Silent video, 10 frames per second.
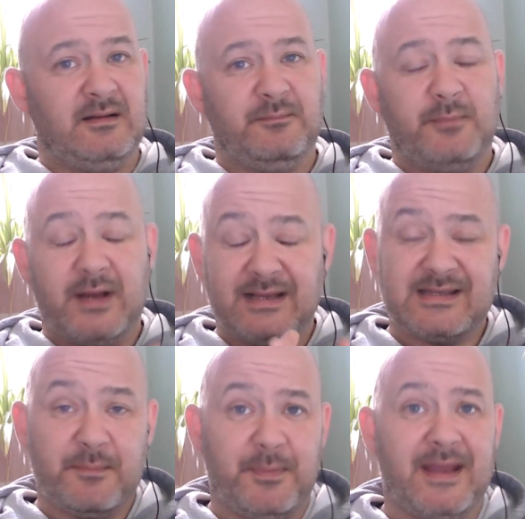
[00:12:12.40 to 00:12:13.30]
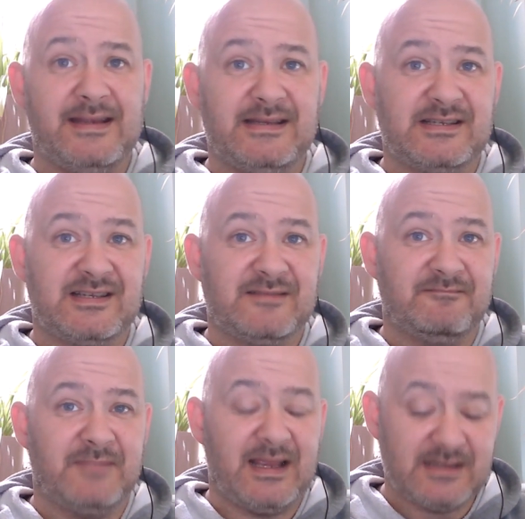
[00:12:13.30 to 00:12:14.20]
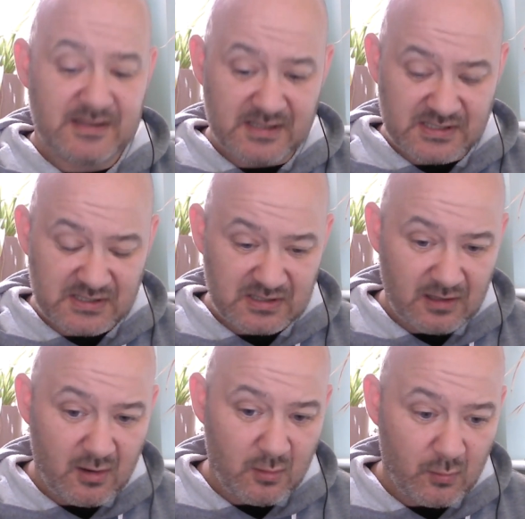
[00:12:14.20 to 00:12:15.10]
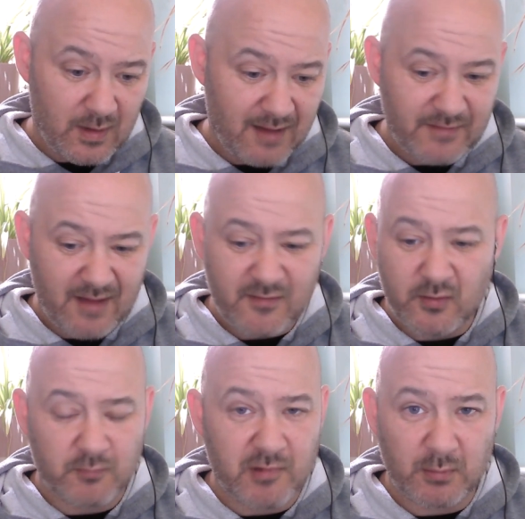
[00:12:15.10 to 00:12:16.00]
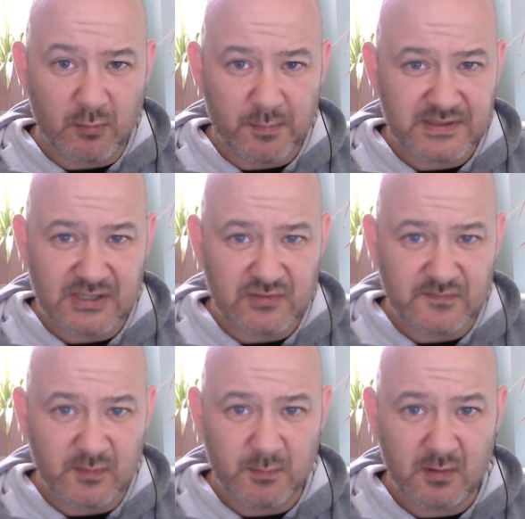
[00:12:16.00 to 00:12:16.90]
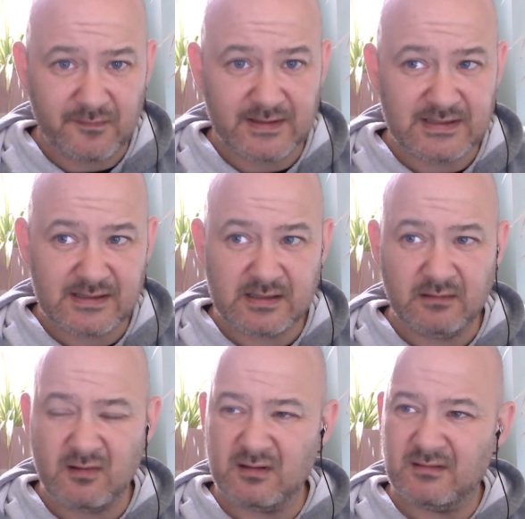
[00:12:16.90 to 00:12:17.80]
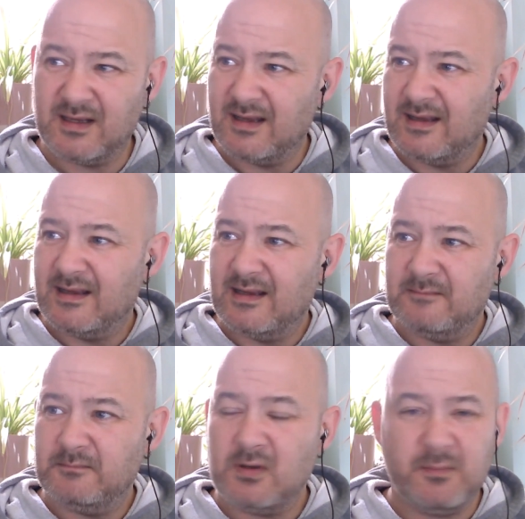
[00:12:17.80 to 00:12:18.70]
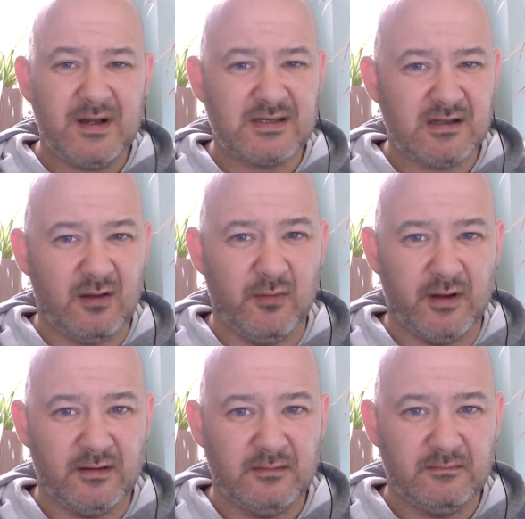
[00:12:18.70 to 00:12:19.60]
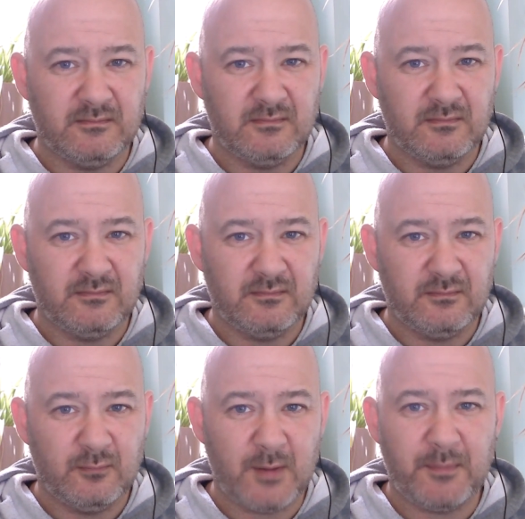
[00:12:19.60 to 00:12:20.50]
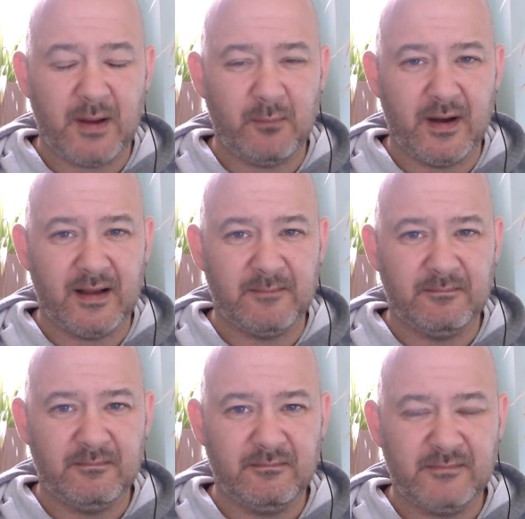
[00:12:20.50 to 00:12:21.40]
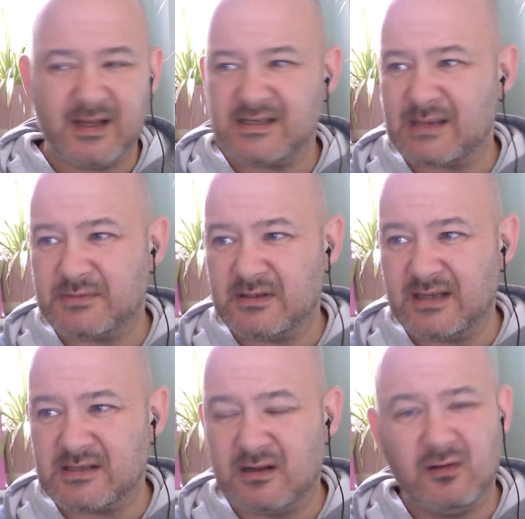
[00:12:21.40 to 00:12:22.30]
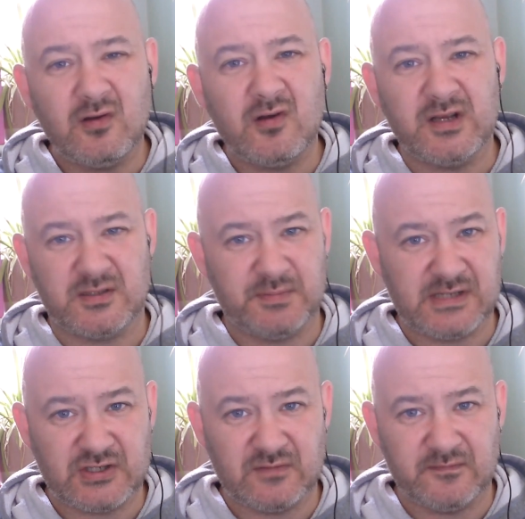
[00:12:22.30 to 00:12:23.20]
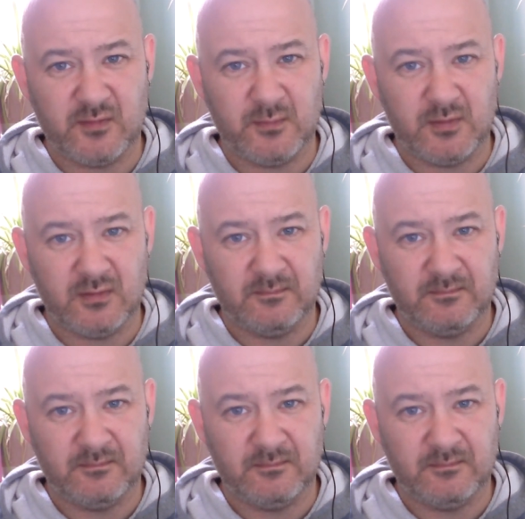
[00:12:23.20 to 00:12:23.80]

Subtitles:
But it's the pace. It's the slow. I've got no problem with possession football. Fantastic. Look at Barcelona when Pep were there. That's glorious possession football.